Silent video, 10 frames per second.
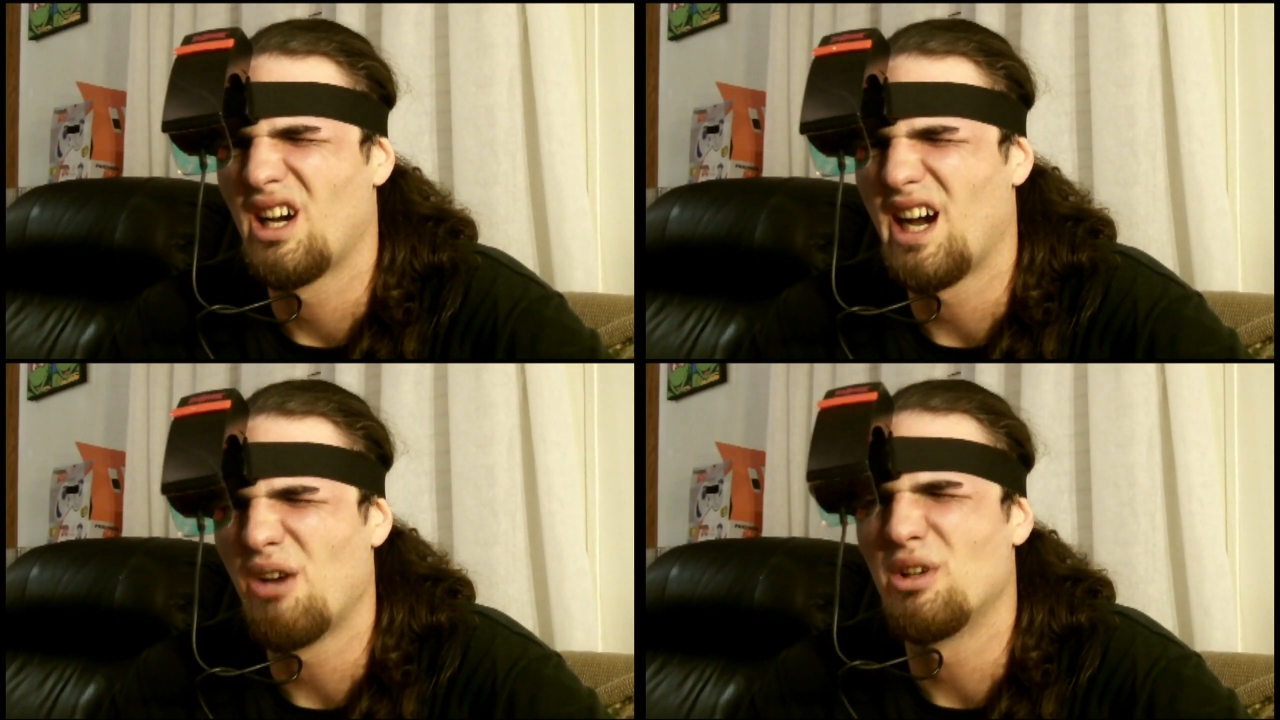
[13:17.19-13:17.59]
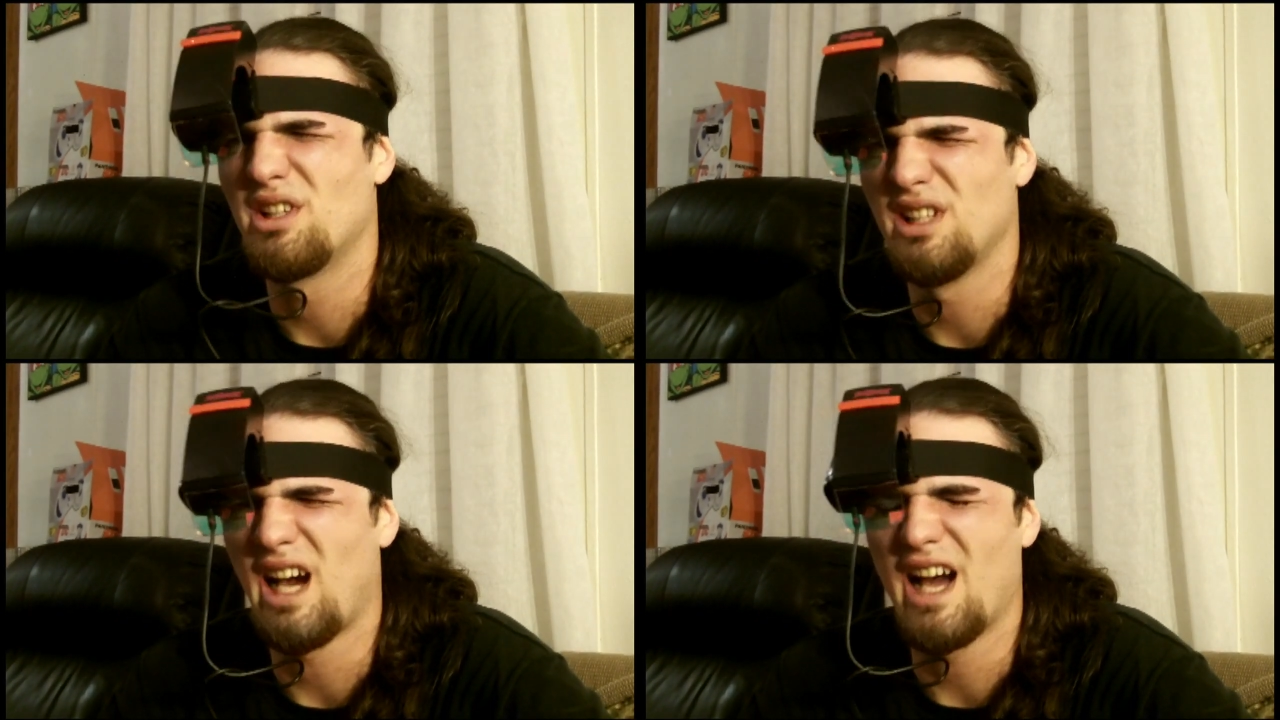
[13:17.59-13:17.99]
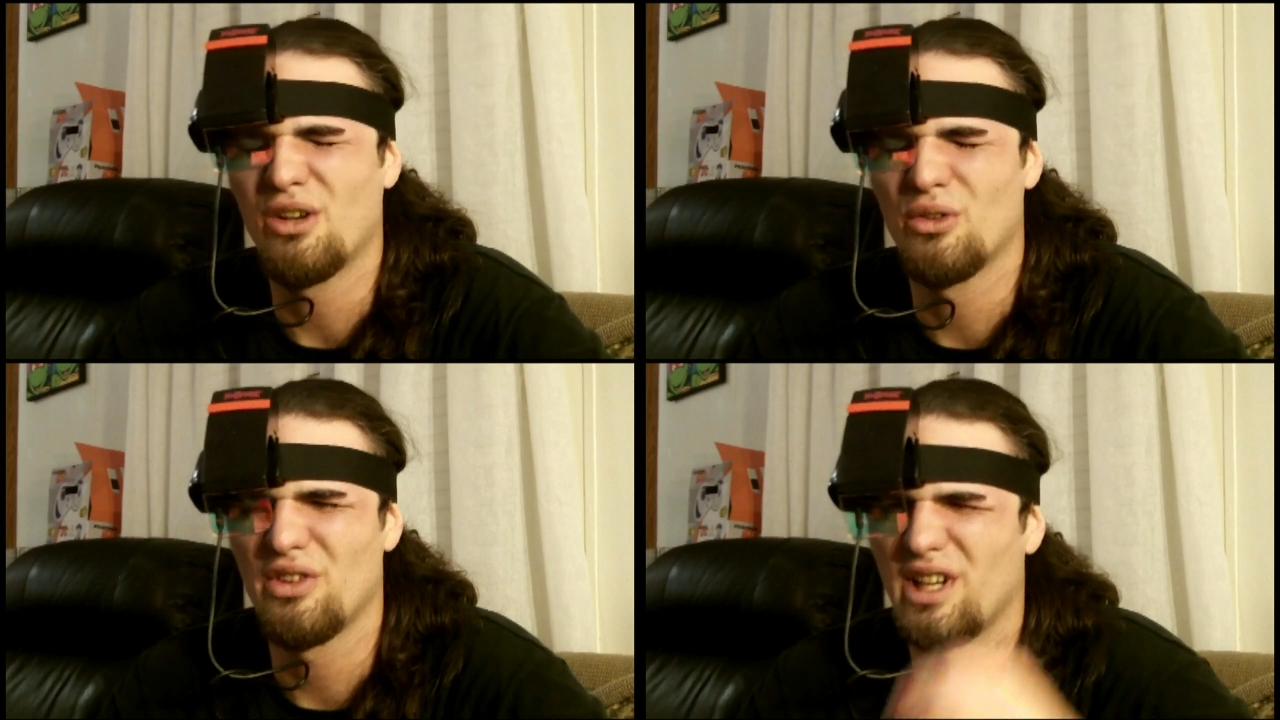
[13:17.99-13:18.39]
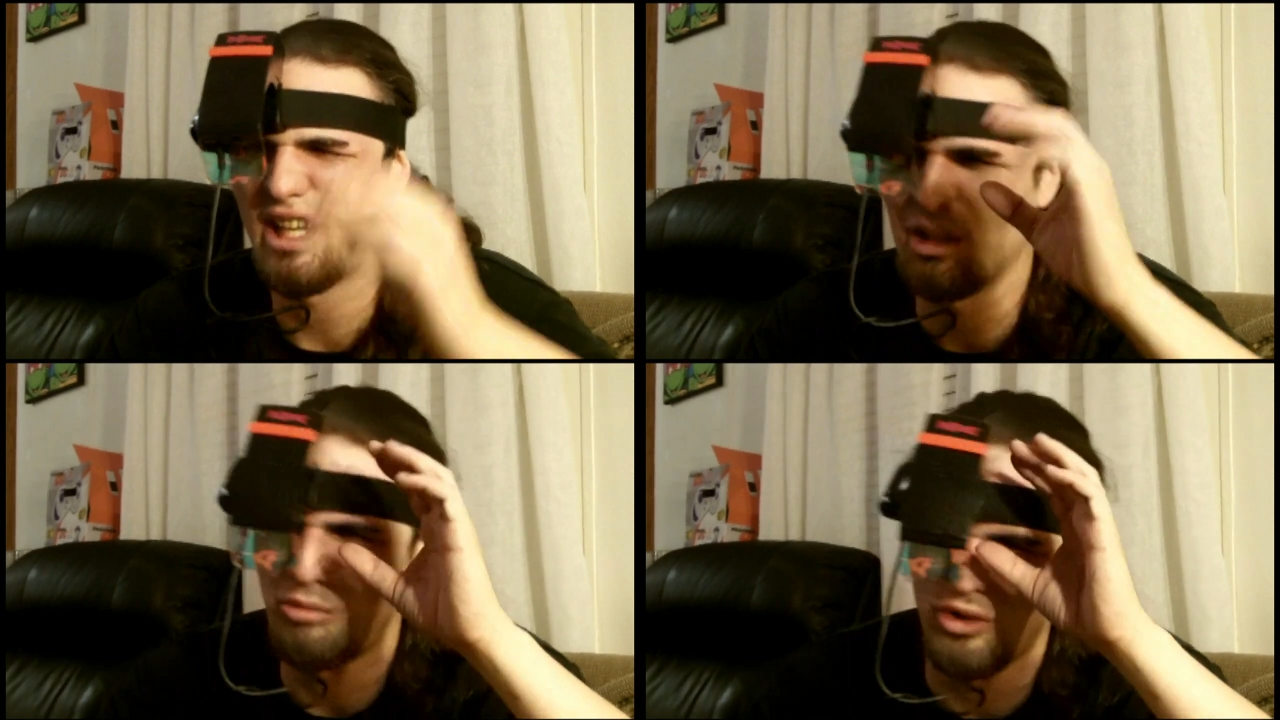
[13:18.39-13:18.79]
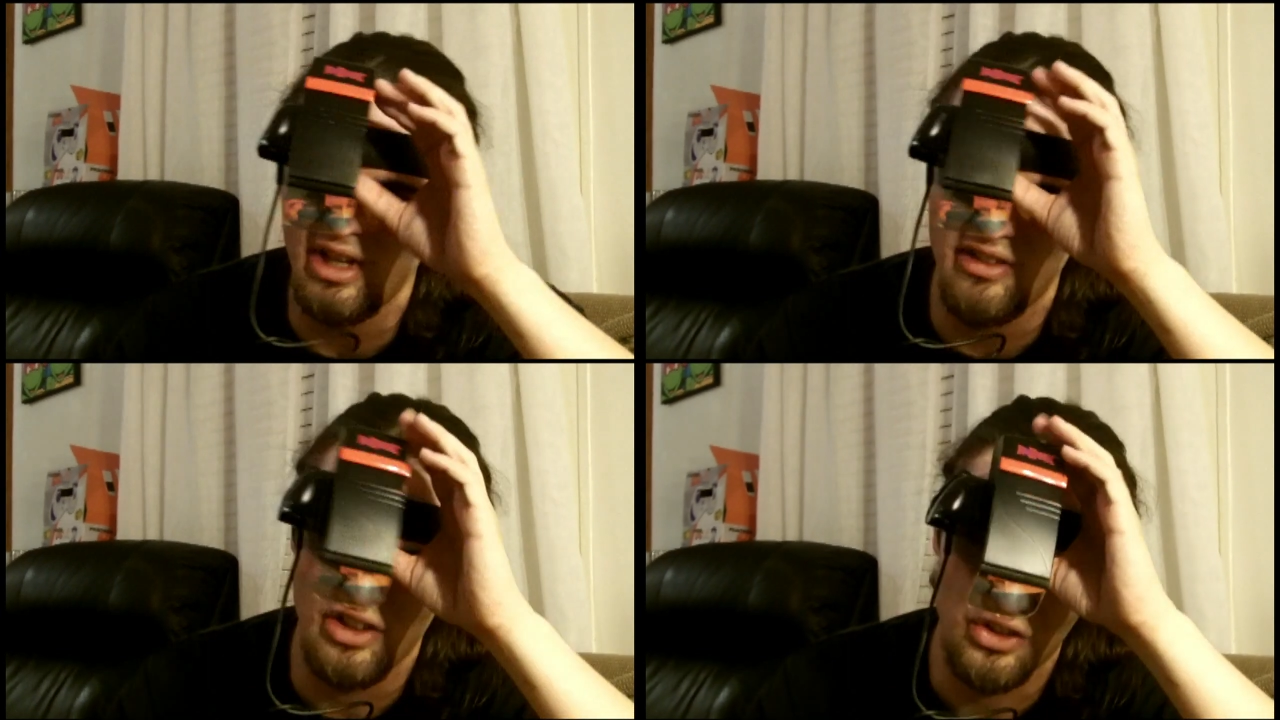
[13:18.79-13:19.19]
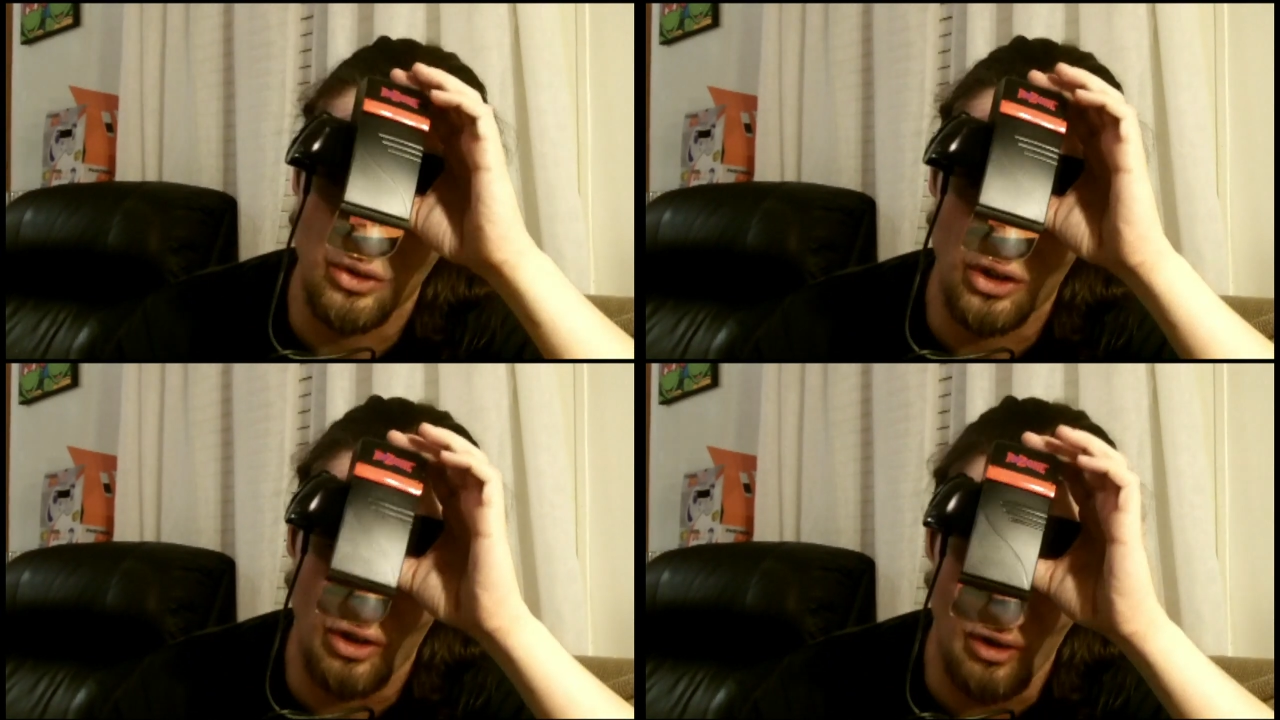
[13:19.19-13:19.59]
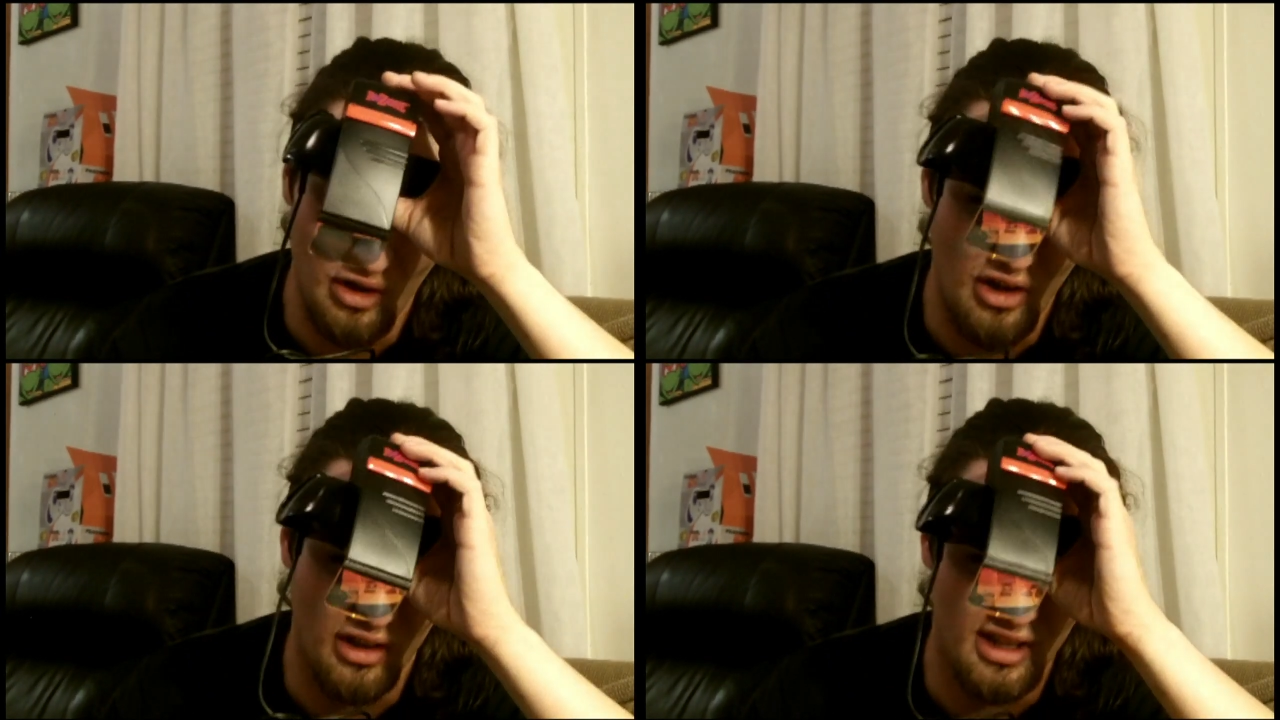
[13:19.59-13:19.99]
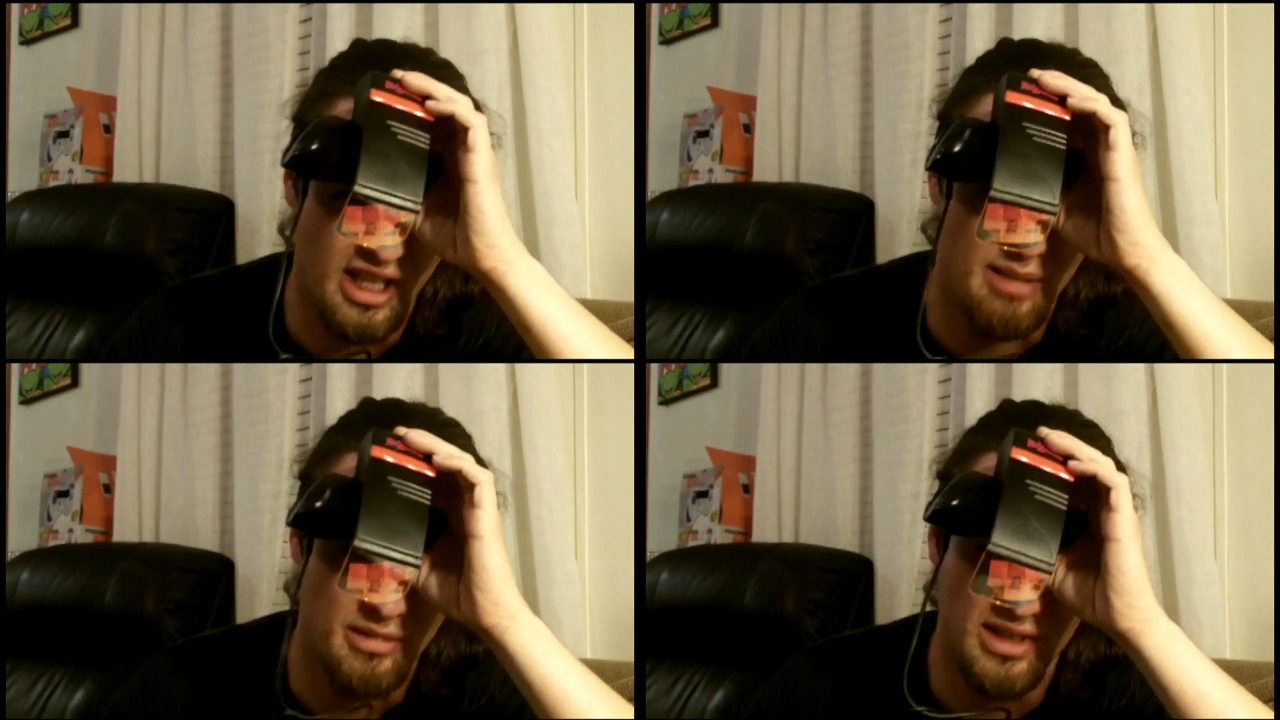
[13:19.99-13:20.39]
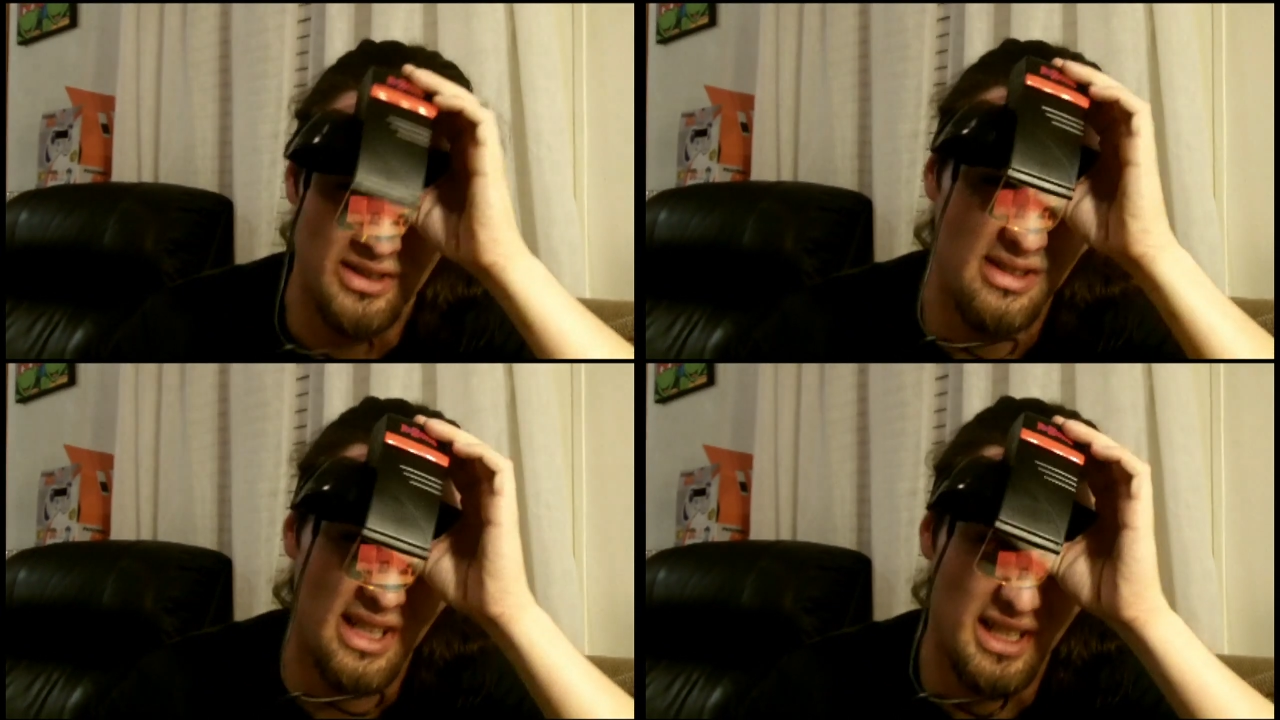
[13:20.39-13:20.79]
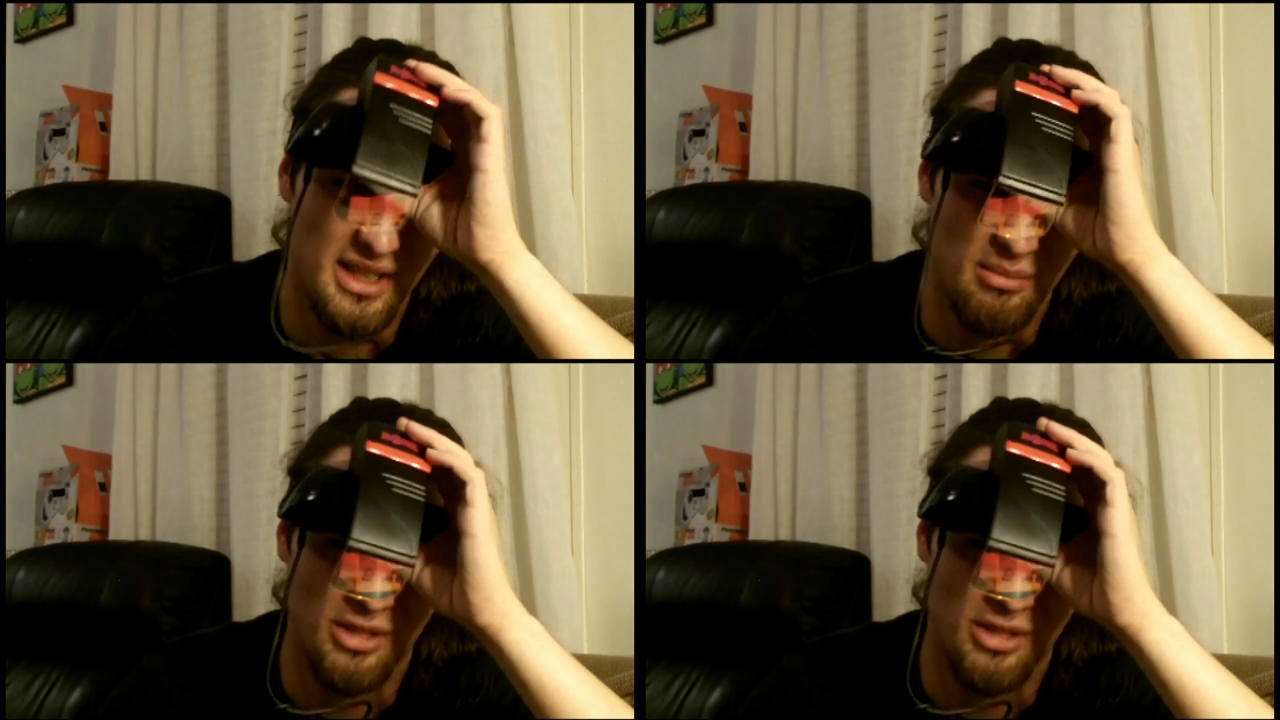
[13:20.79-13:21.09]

I don't think I could play this for a long time these days.